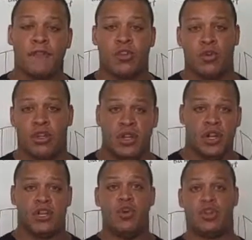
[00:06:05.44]
lifter and
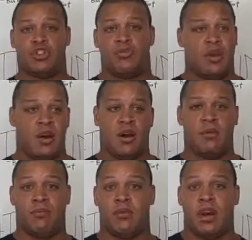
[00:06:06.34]
do a
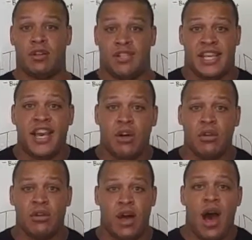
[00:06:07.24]

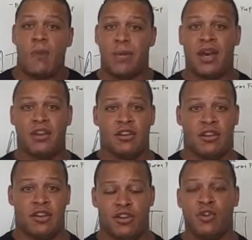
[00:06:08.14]
single, albeit
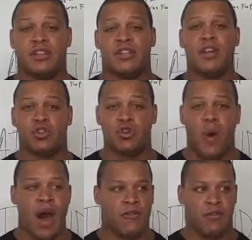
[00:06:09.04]
you're doing a single
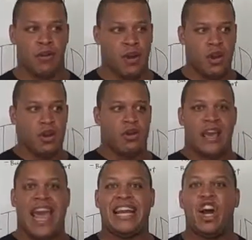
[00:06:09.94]
squat for
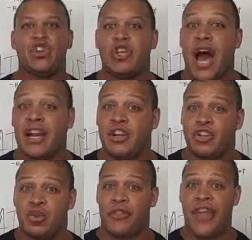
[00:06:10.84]
800,
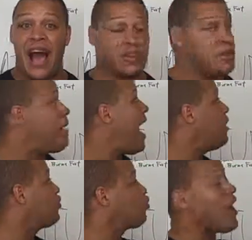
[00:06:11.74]
900 to 1,000
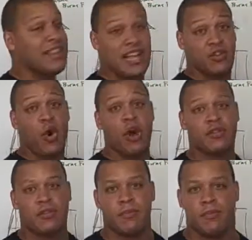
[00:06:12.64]
pounds. Great, that's
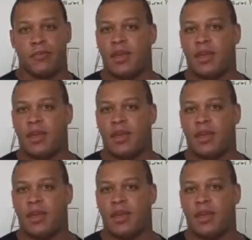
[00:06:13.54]
awesome.